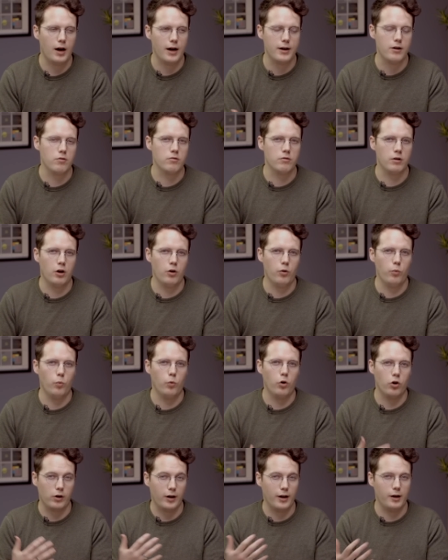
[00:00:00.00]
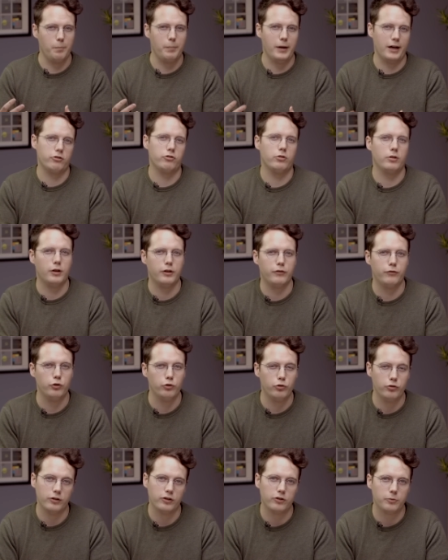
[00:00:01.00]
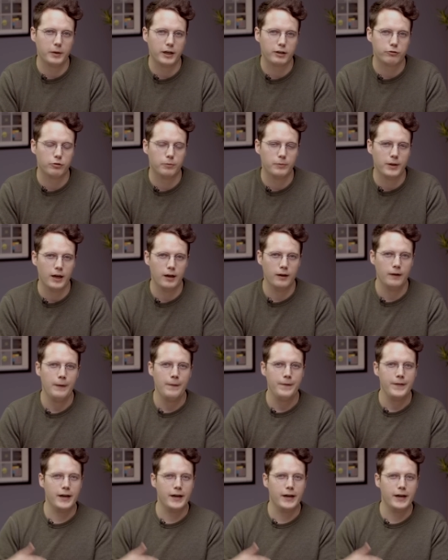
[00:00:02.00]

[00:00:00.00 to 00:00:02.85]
I don't know what kind of battery life you should expect from that,